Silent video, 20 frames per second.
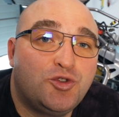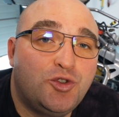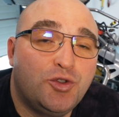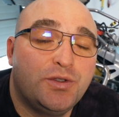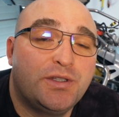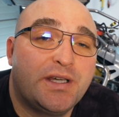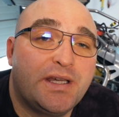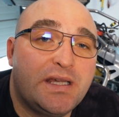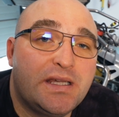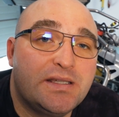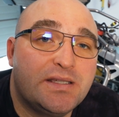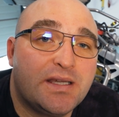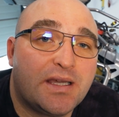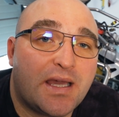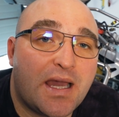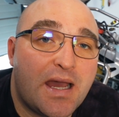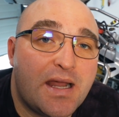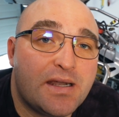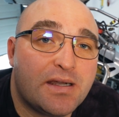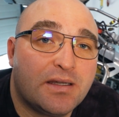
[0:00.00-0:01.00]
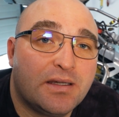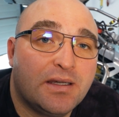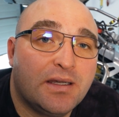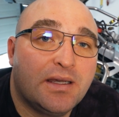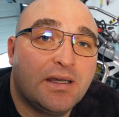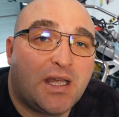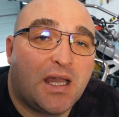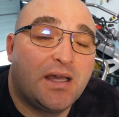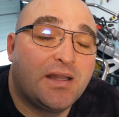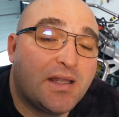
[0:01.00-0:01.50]
to the ezCAN,
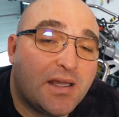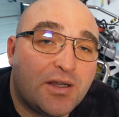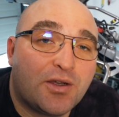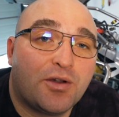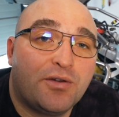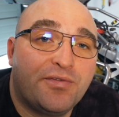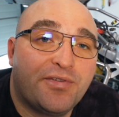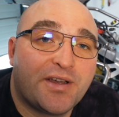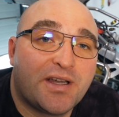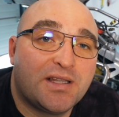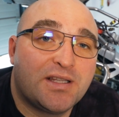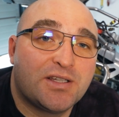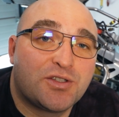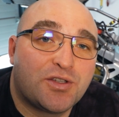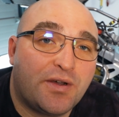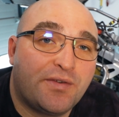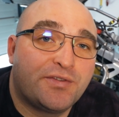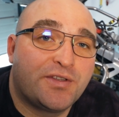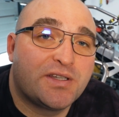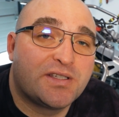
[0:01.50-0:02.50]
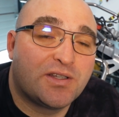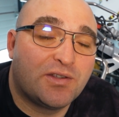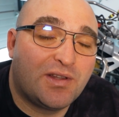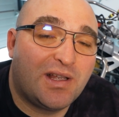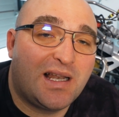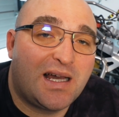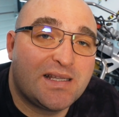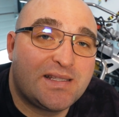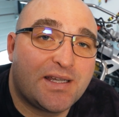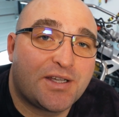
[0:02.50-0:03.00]
and then configure the software so
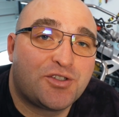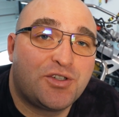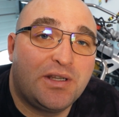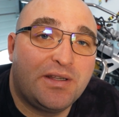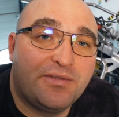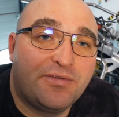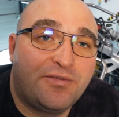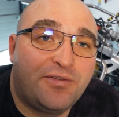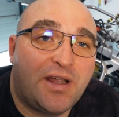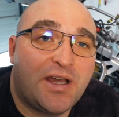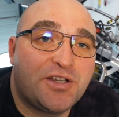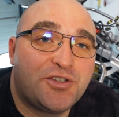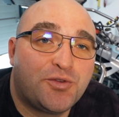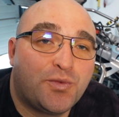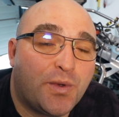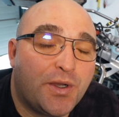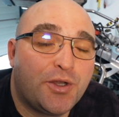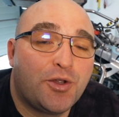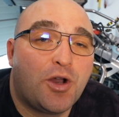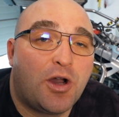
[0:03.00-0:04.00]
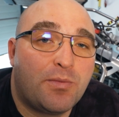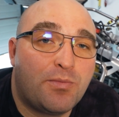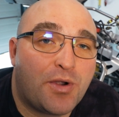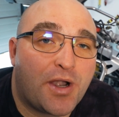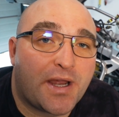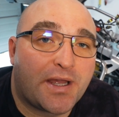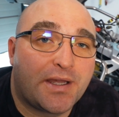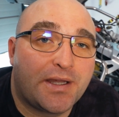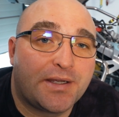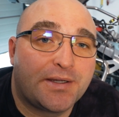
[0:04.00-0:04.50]
the lights actually flash when you are
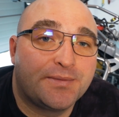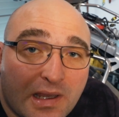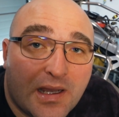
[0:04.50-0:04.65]
braking.